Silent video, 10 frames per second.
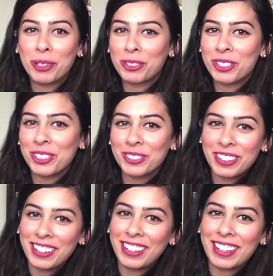you'll
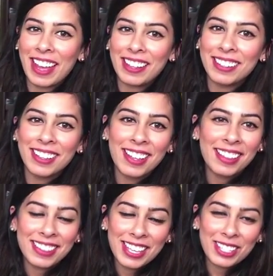tune in again.
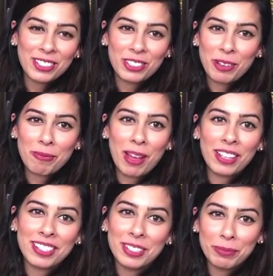Thank you so
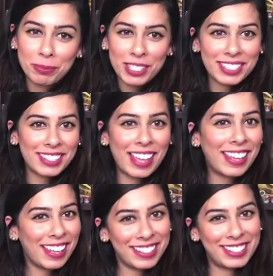much. Please
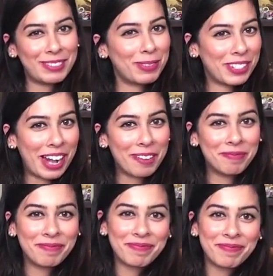like and subscribe.